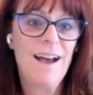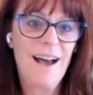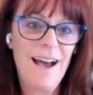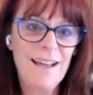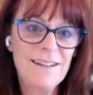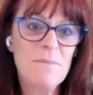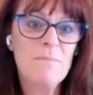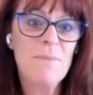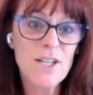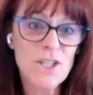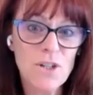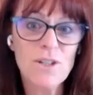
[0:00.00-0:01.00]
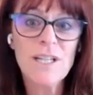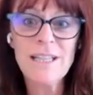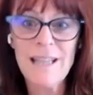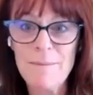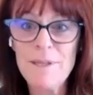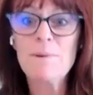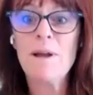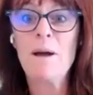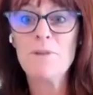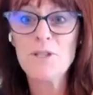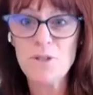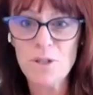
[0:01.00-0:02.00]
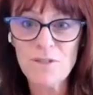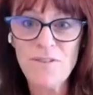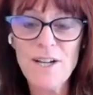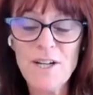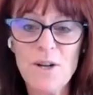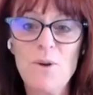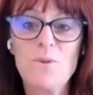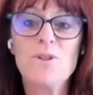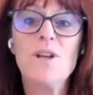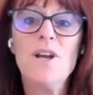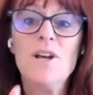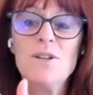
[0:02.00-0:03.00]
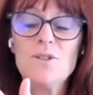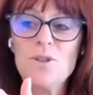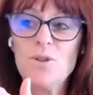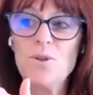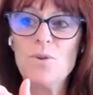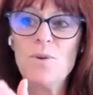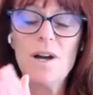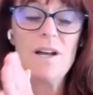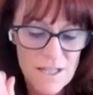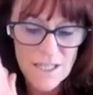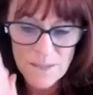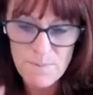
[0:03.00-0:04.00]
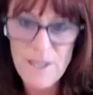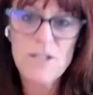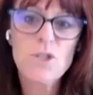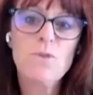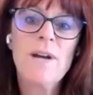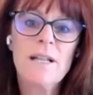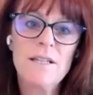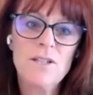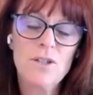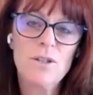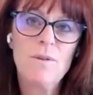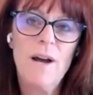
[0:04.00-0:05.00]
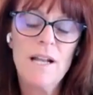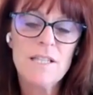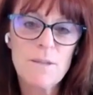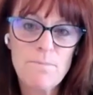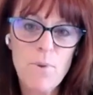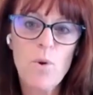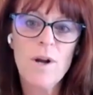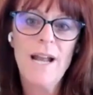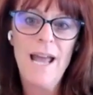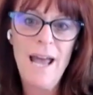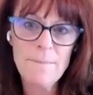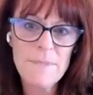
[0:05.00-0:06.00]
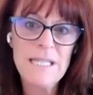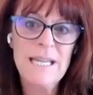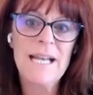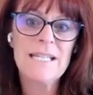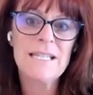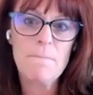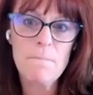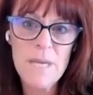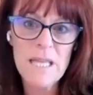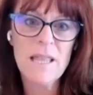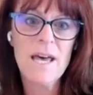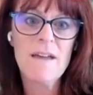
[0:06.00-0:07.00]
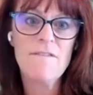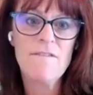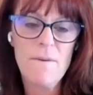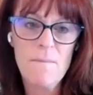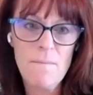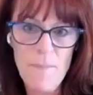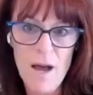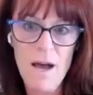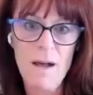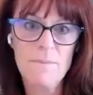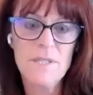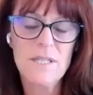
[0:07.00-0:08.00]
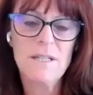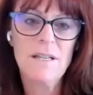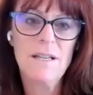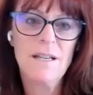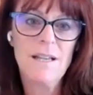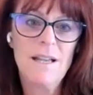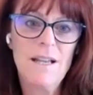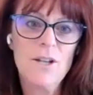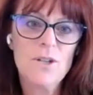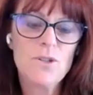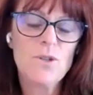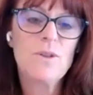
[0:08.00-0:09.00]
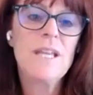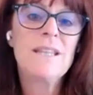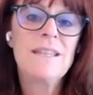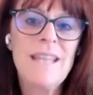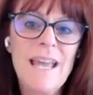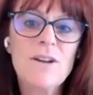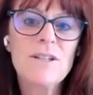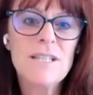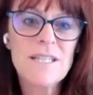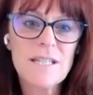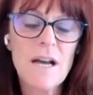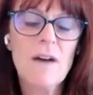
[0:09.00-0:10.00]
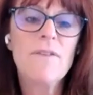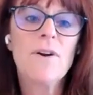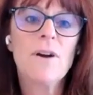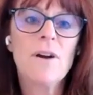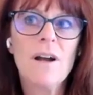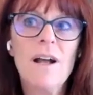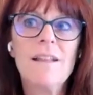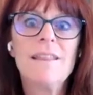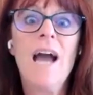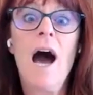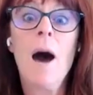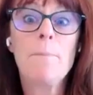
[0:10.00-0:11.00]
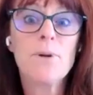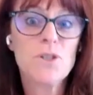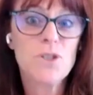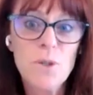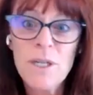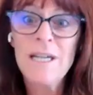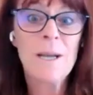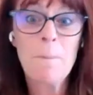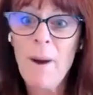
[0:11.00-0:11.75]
And my journey led me to become a certified coach to speak directly to and support empty nest midlife moms so that they could discover the opportunity and